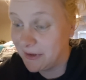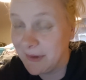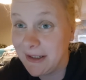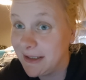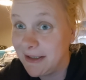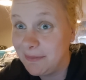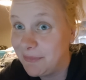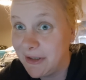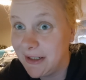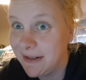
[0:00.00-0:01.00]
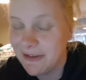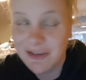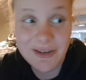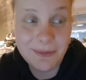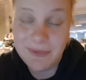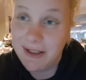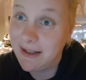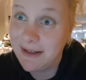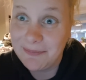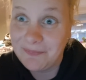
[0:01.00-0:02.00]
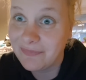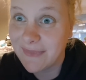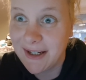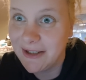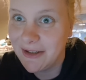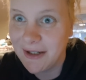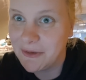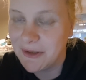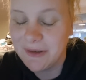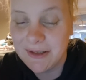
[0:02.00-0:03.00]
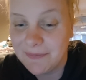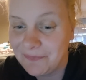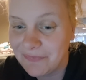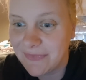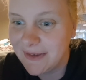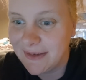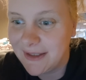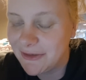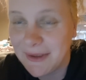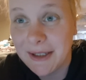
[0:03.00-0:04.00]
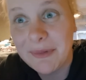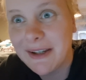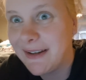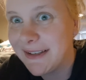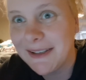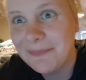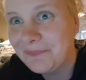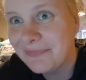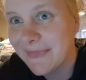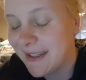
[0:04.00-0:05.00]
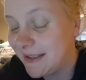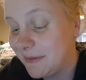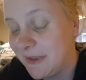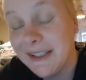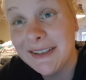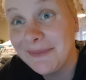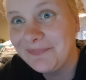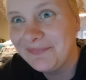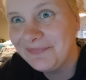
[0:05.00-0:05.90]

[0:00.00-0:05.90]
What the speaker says: gonna put it on some meat. I'll cook this week because it's amazing.